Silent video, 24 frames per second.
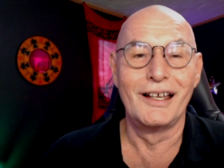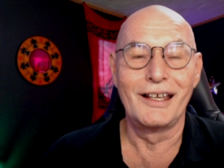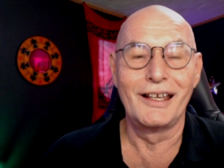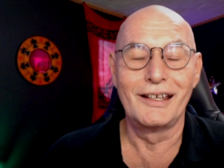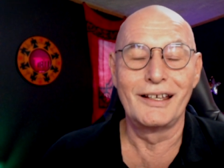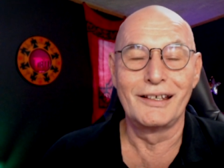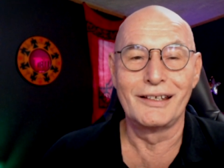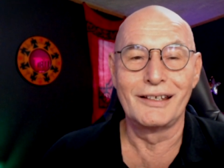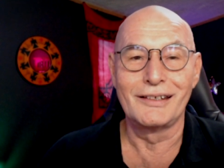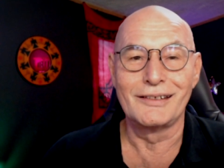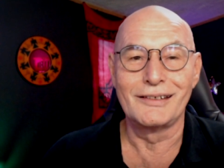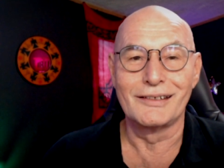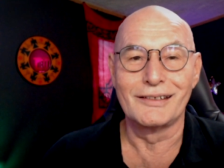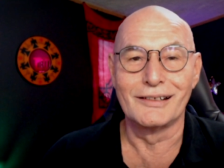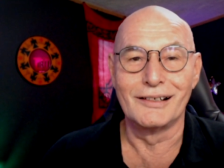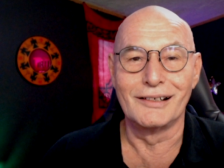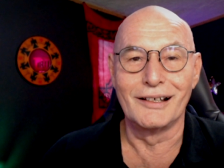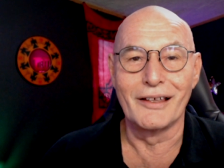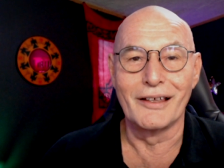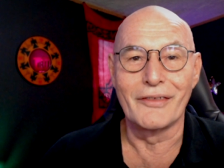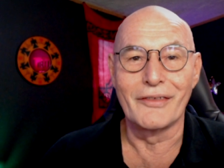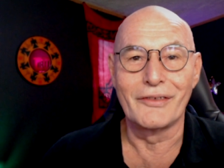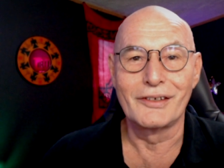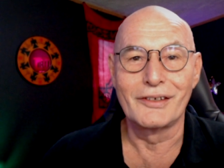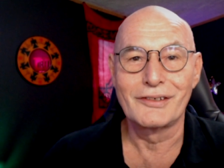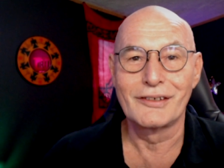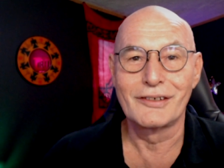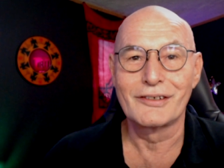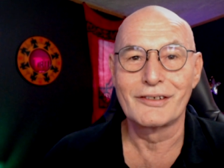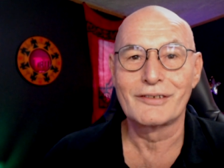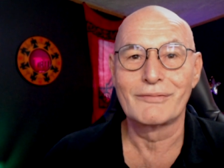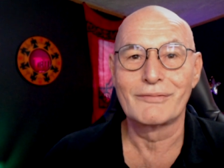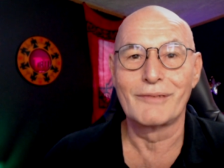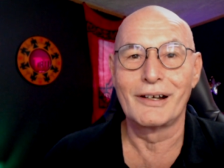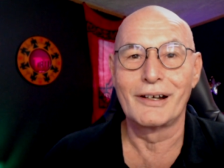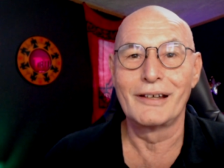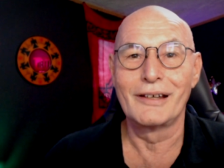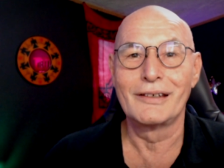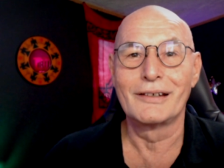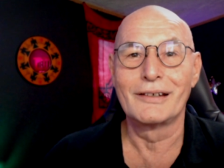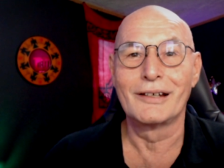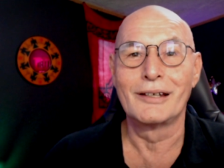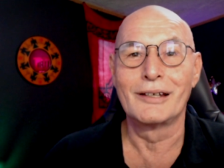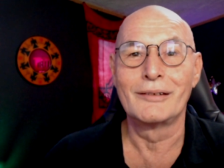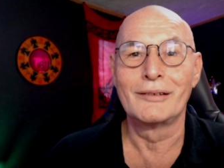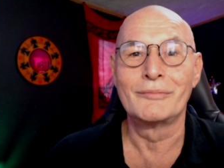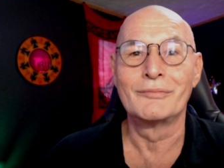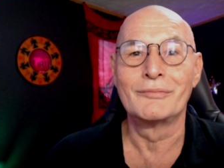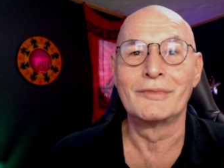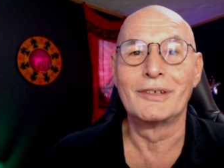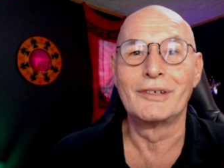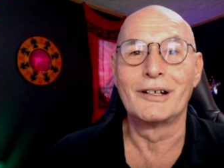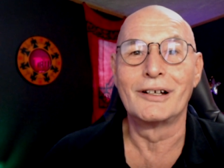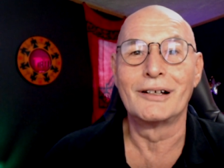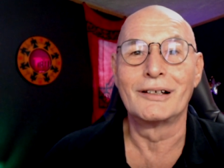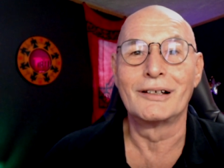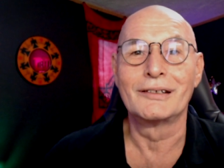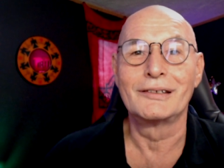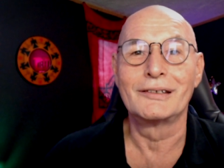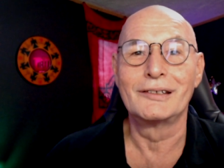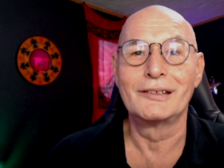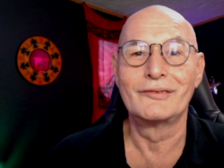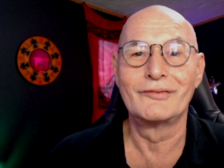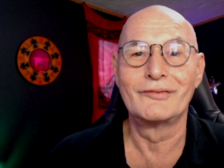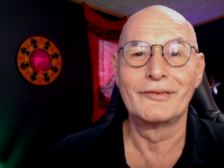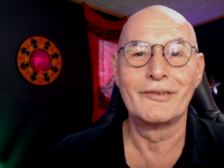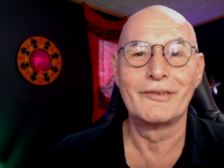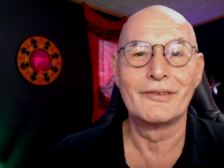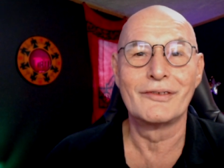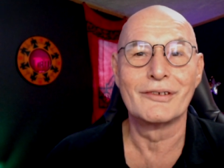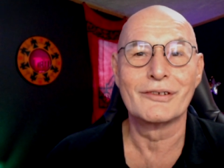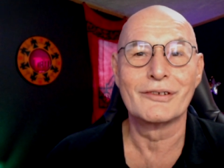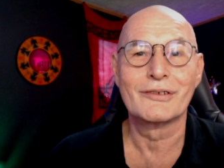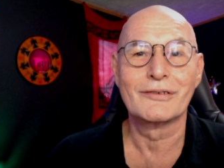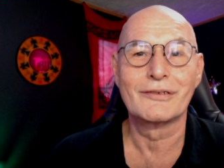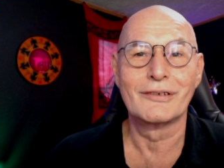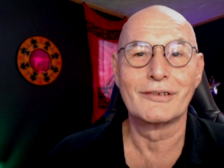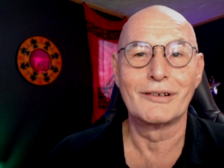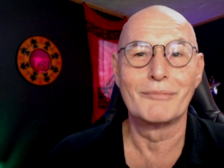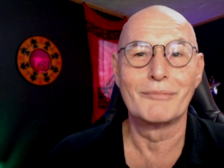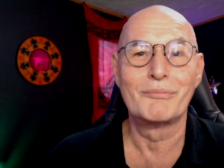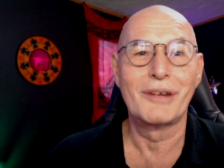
And uh, this is why I'm uh, giving this uh,